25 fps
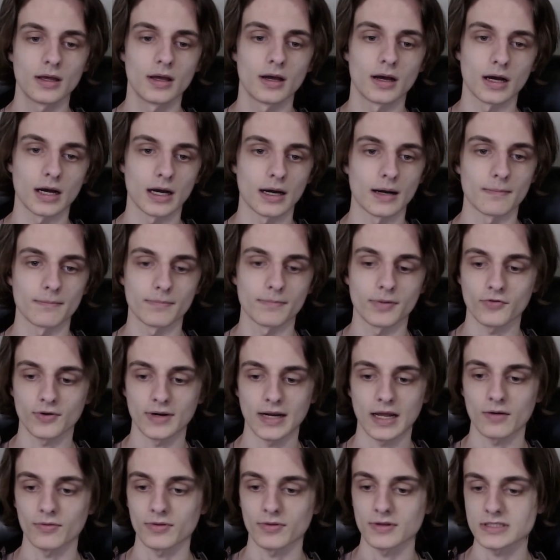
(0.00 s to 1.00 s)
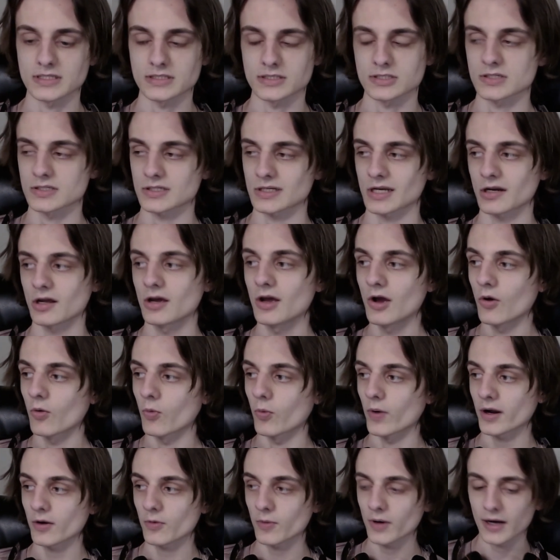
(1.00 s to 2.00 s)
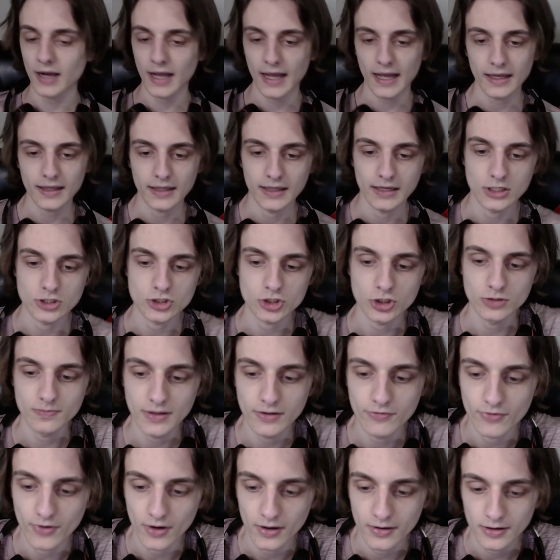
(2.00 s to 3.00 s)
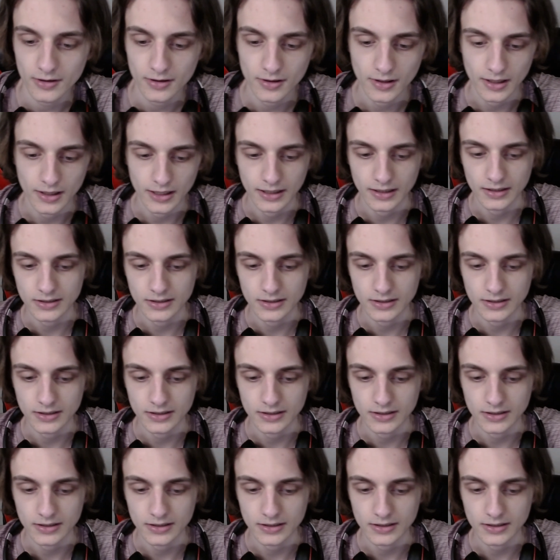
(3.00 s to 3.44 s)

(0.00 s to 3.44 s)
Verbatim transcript: Um, but for now, this is just kind of where we're at, and it should be fun. Uh,